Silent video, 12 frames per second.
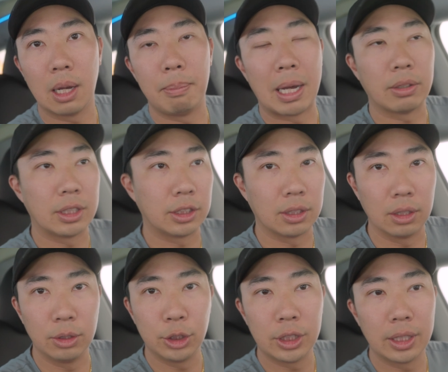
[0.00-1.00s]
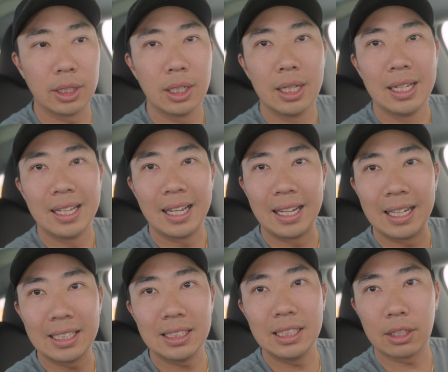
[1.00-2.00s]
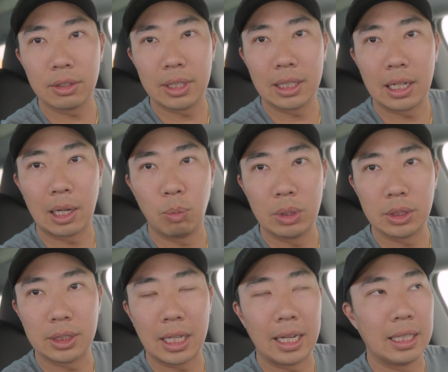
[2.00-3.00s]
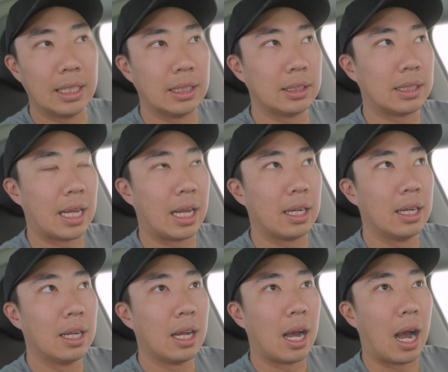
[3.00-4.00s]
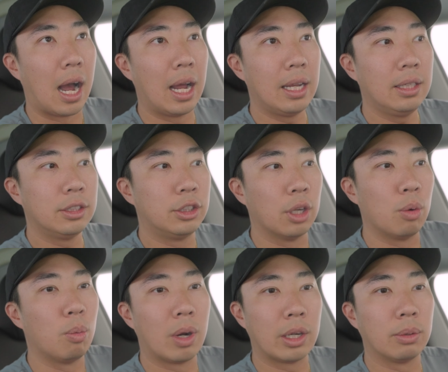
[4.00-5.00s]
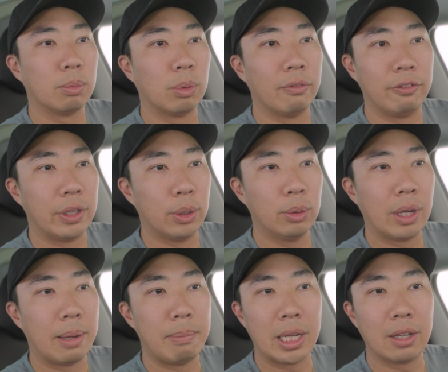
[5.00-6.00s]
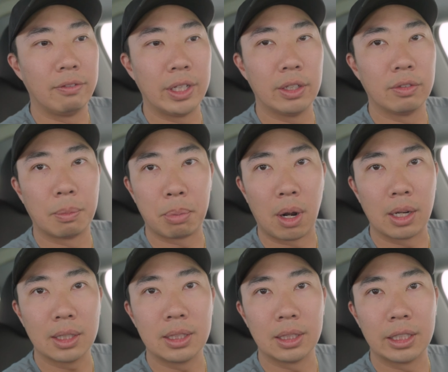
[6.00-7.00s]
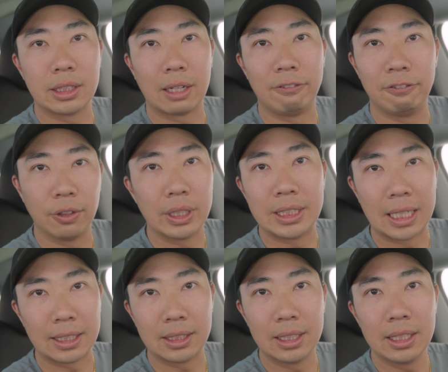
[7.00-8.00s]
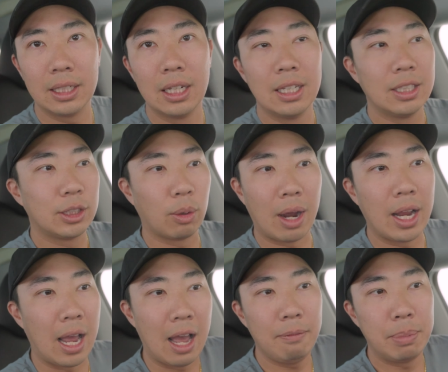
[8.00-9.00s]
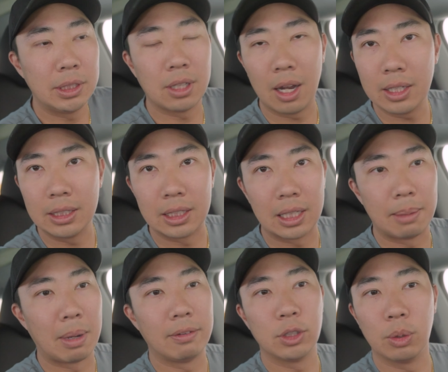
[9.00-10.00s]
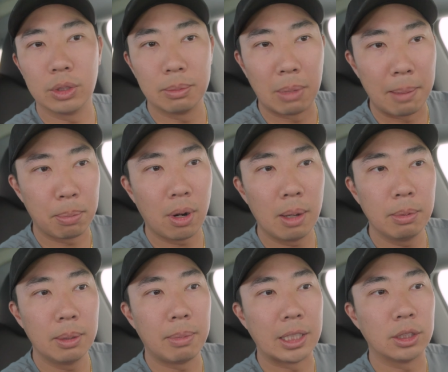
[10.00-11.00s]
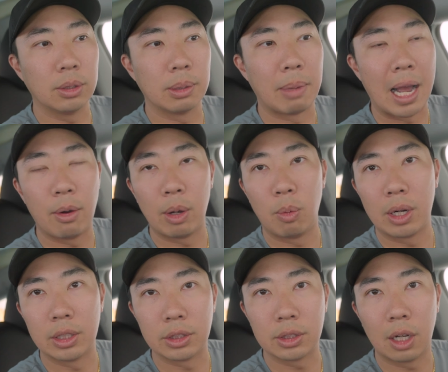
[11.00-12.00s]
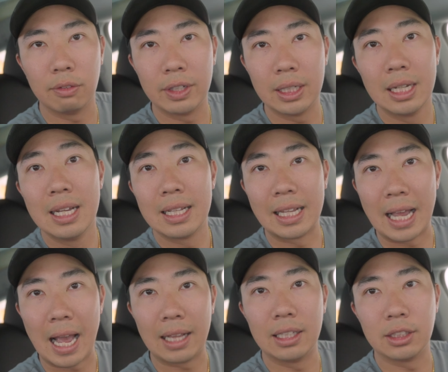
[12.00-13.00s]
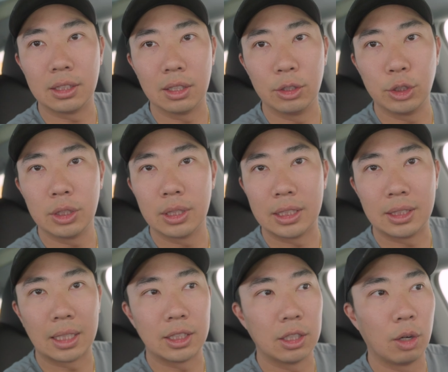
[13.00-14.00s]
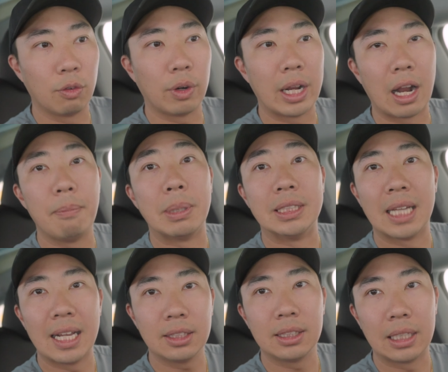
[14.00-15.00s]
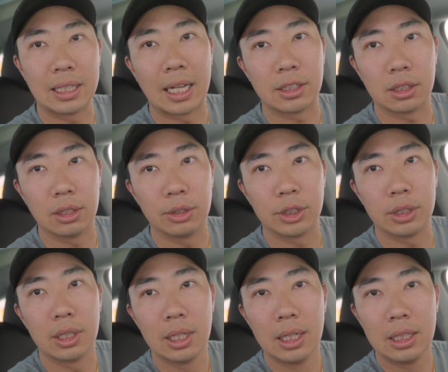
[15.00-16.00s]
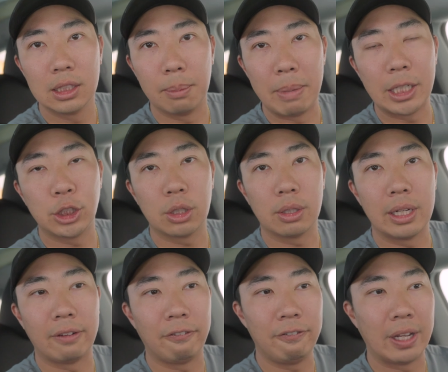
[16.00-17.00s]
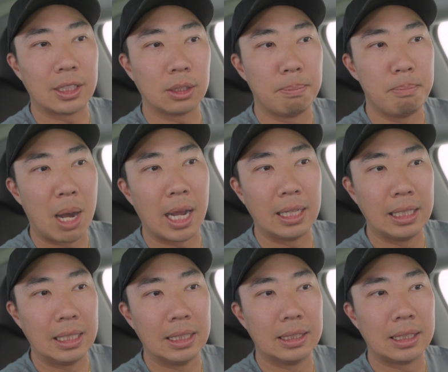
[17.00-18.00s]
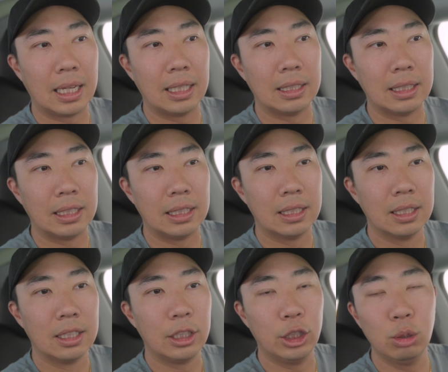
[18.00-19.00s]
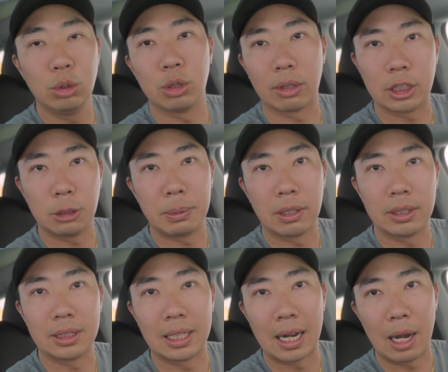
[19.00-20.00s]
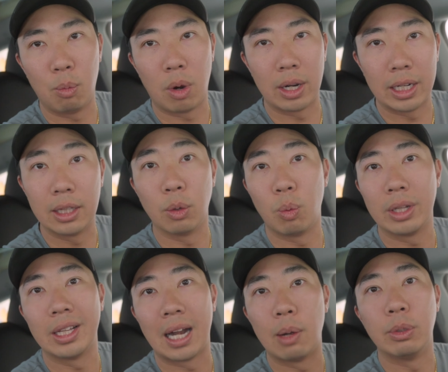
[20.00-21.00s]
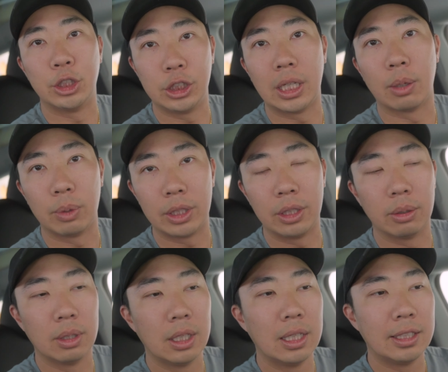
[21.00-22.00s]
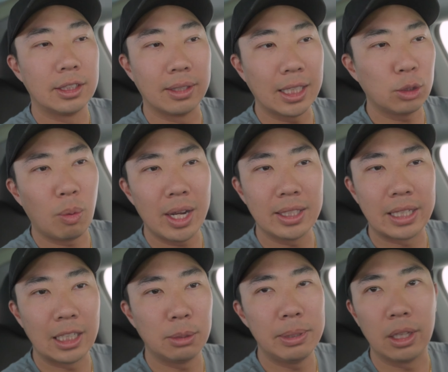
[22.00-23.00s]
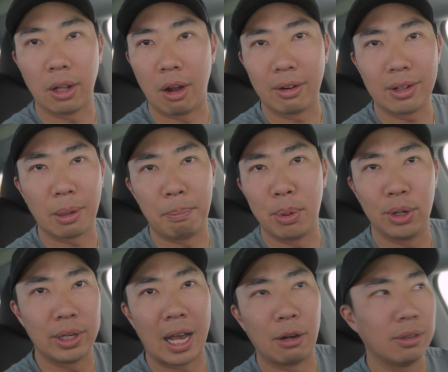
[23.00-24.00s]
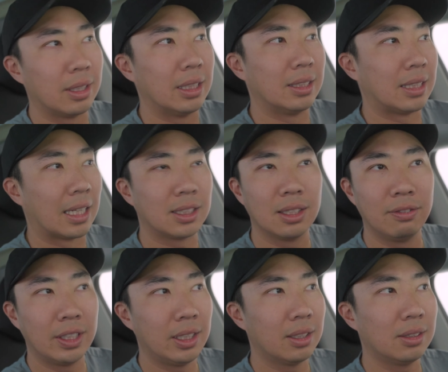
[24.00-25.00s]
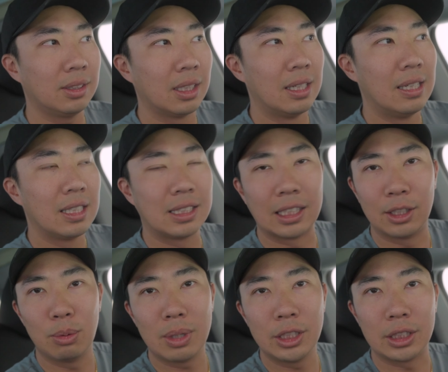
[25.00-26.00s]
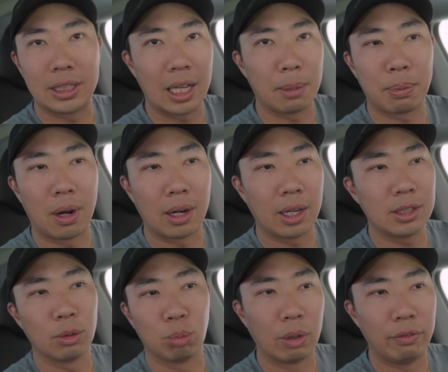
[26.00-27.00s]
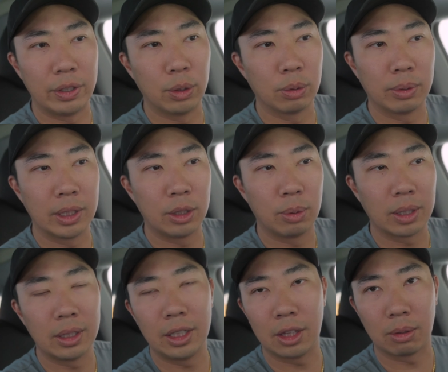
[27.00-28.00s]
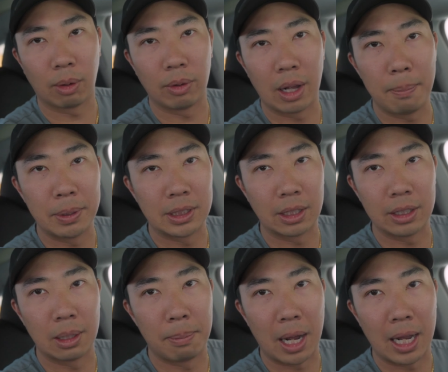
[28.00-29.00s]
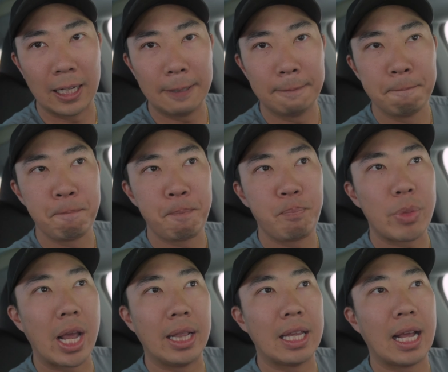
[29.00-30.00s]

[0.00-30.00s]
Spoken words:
about the solution. And that's the other thing that I will say, is that I don't want to review and make a video of a product unless I've fully tested it. So I have been talking to them. I told them my problem. I told them how I wanted to solve it. They had the solution. They sent it over, and I've been testing that solution to make sure it fits my needs and the user experience that I want, and the one that I would share with you. So that's why it takes me longer to put out these Tesla videos, because I don't want to just get a product, review it really quickly, throw it up and tell you to buy it, and